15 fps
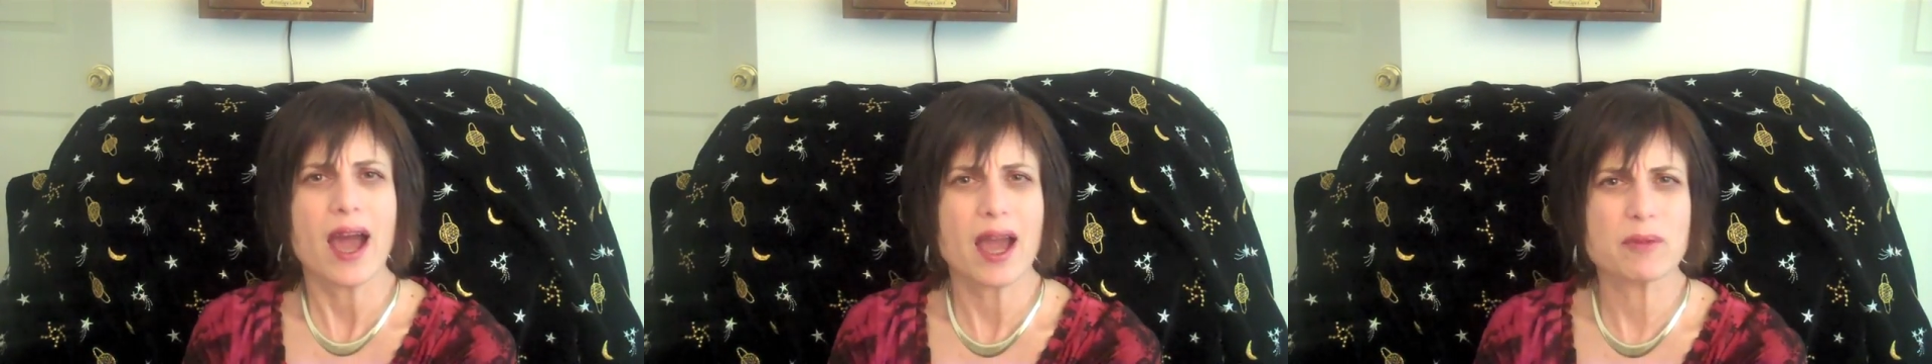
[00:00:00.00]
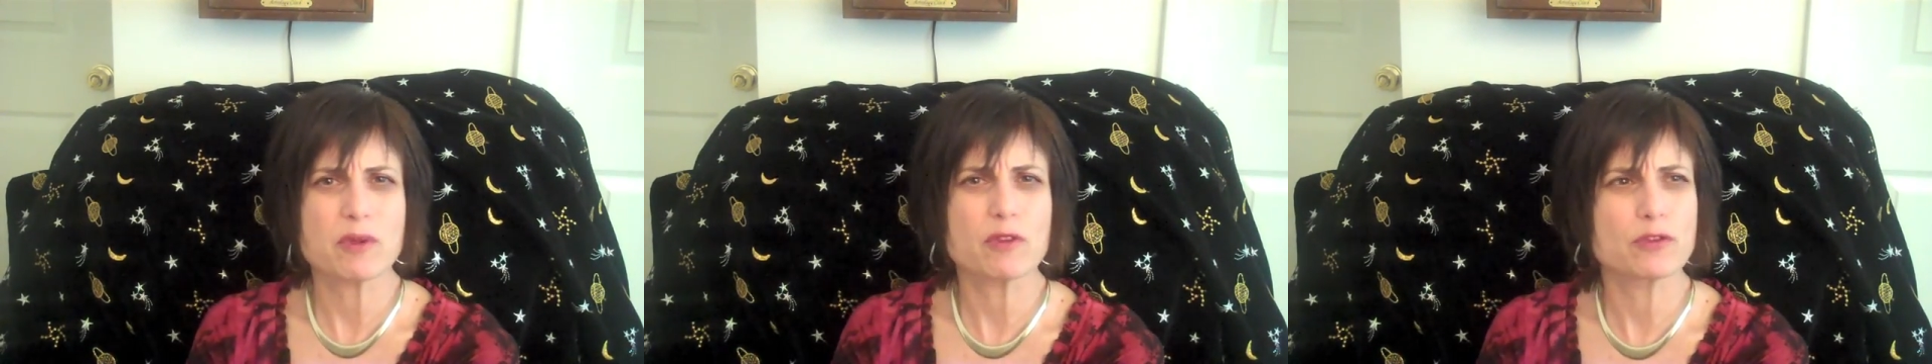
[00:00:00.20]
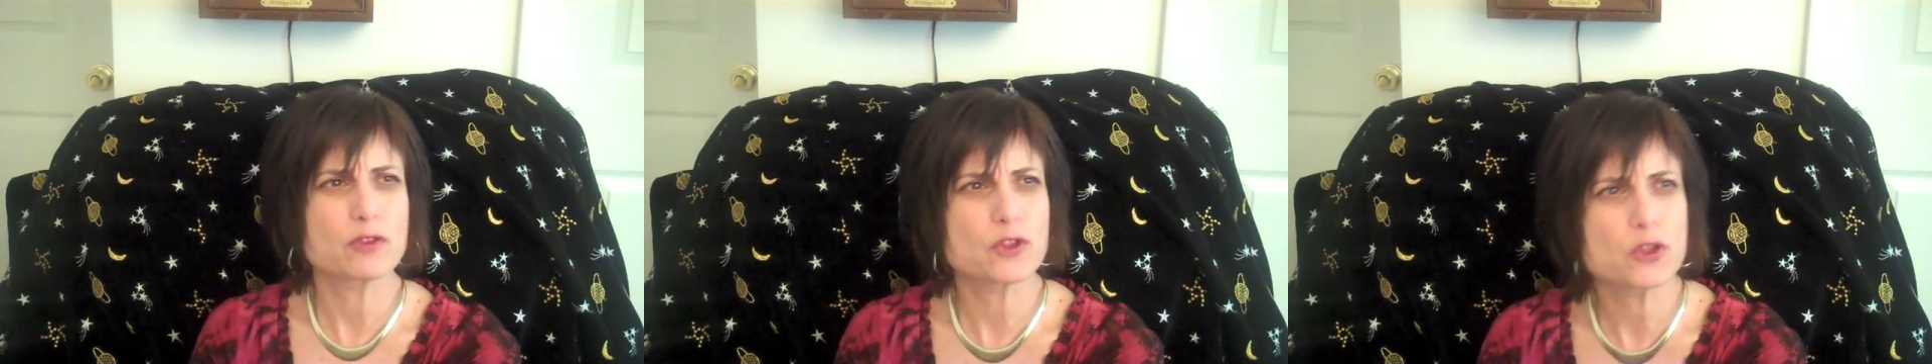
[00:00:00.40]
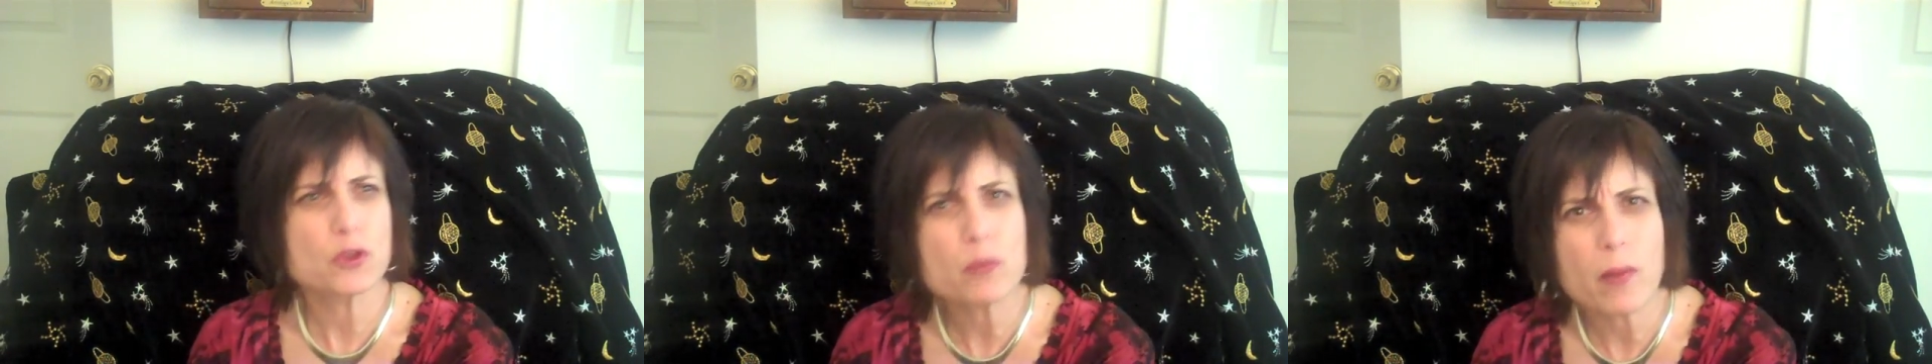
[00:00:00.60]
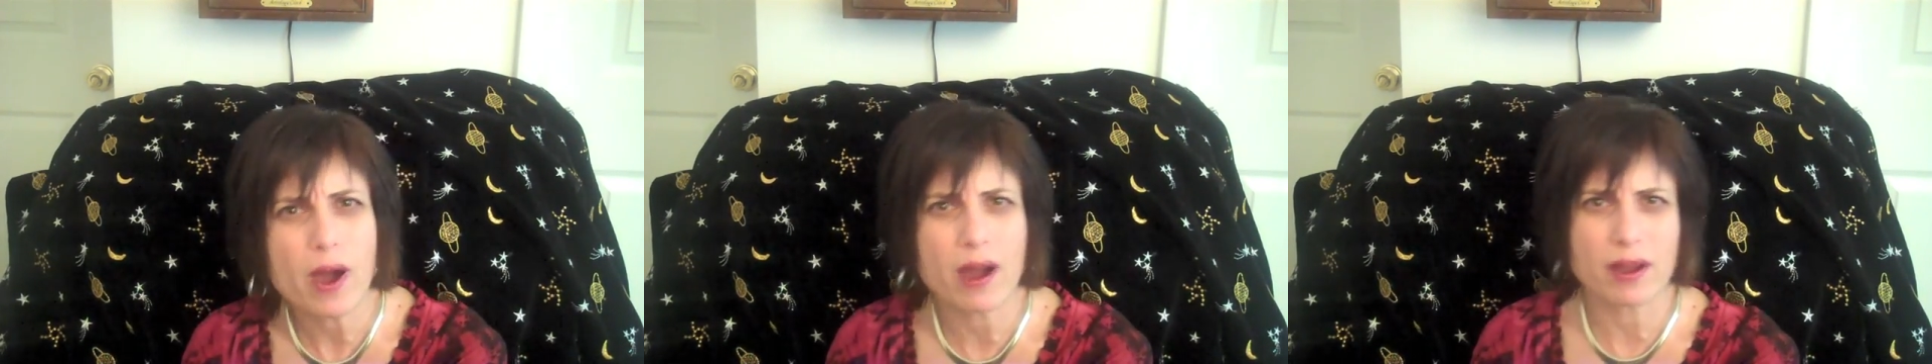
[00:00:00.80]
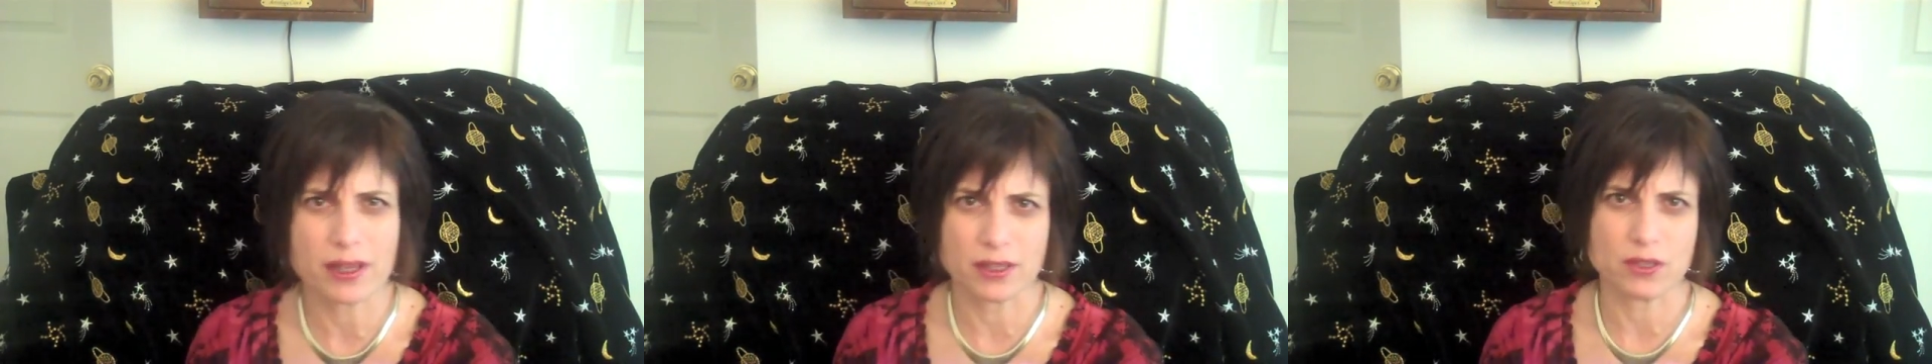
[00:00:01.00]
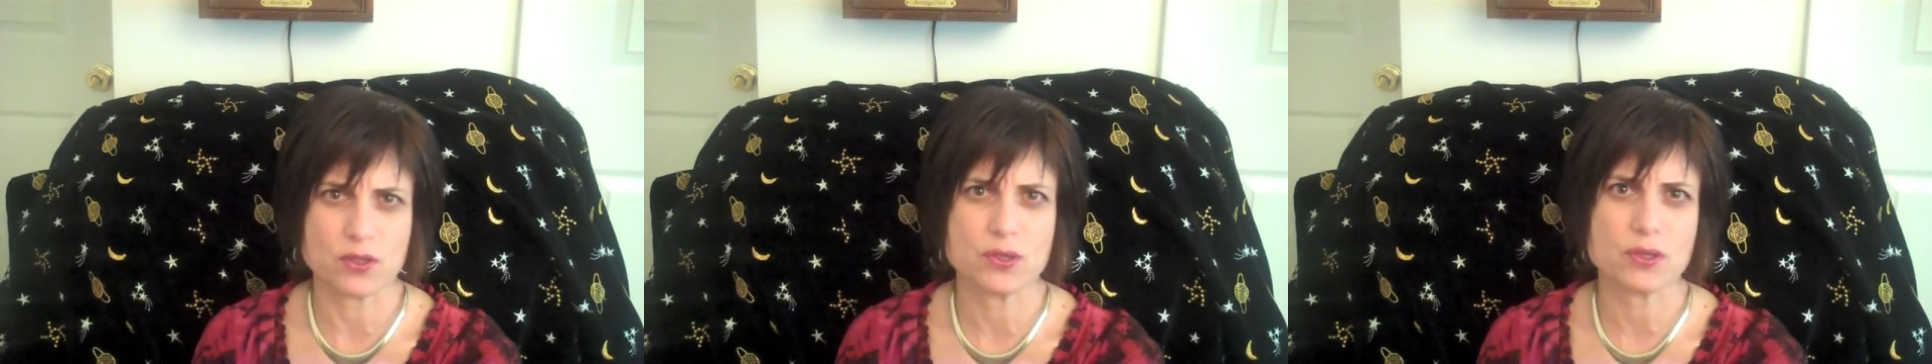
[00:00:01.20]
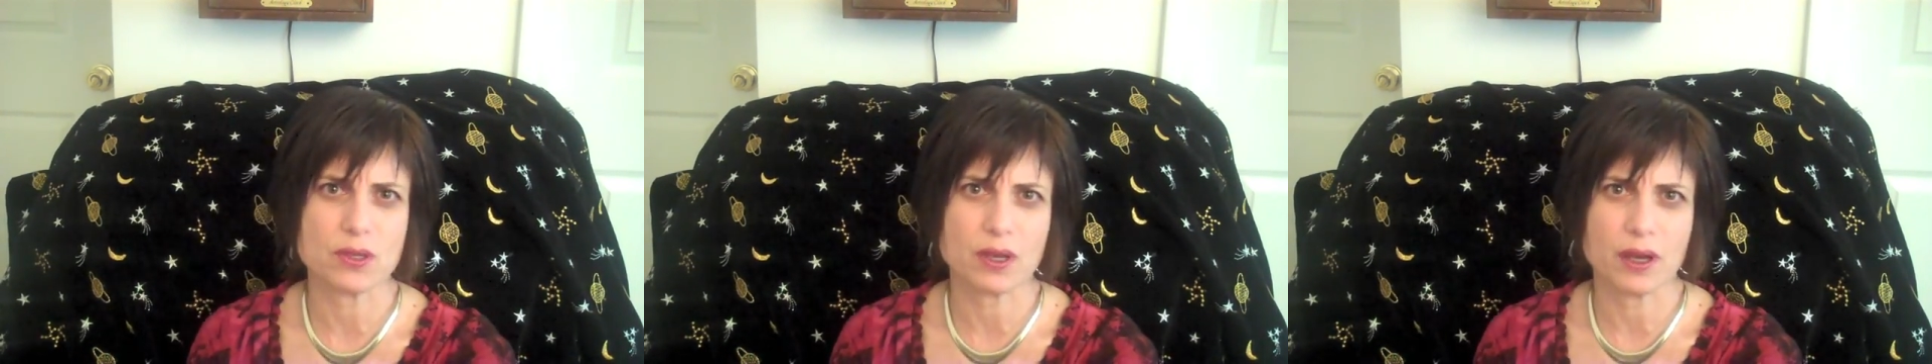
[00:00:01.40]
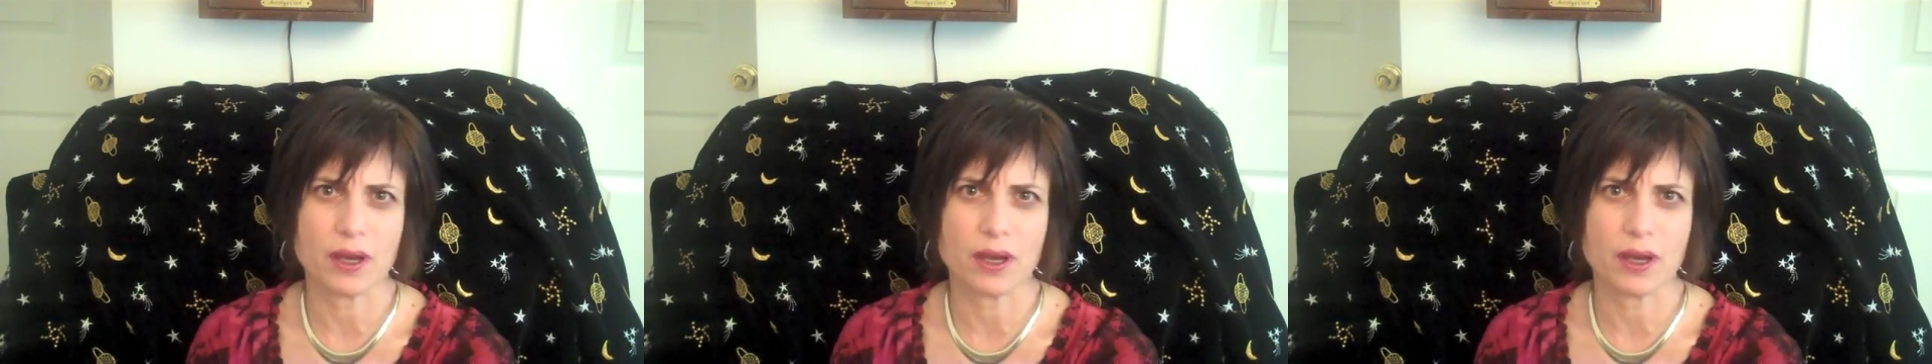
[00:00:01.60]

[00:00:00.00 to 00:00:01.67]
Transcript: I'm of two minds,